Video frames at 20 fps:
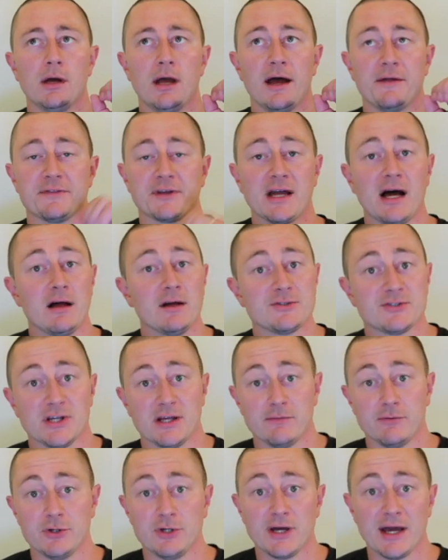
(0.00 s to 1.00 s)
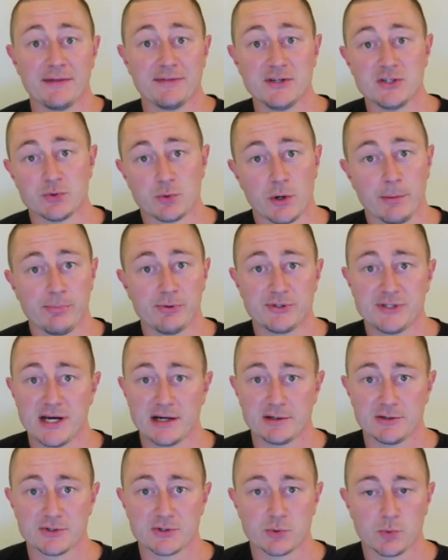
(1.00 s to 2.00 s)
at the college level, you got these rim
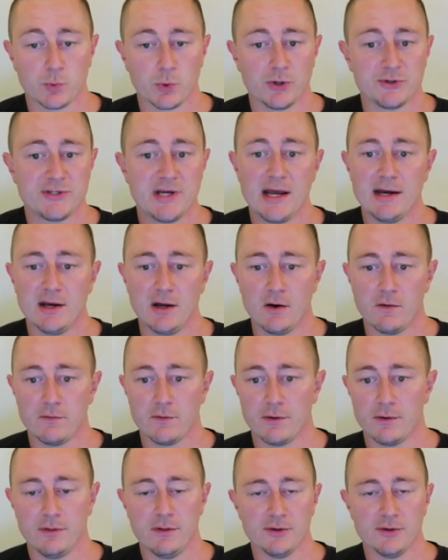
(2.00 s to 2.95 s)
protectors rotating over.